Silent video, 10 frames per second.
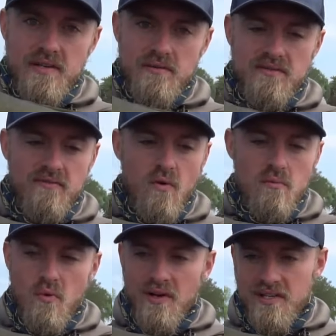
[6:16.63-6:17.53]
It was
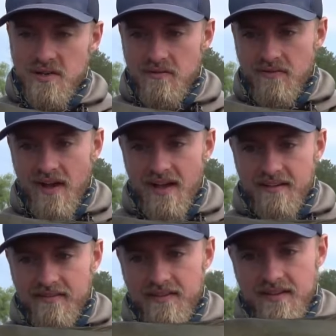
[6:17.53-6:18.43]

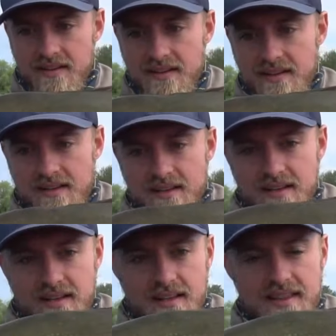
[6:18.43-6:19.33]
4.25
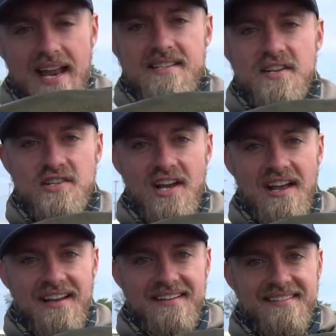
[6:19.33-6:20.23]
that is a
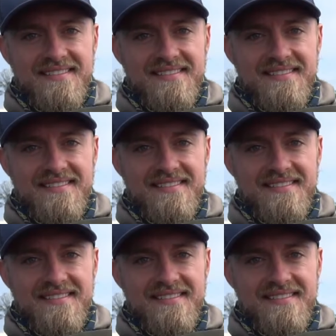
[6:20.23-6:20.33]
giant.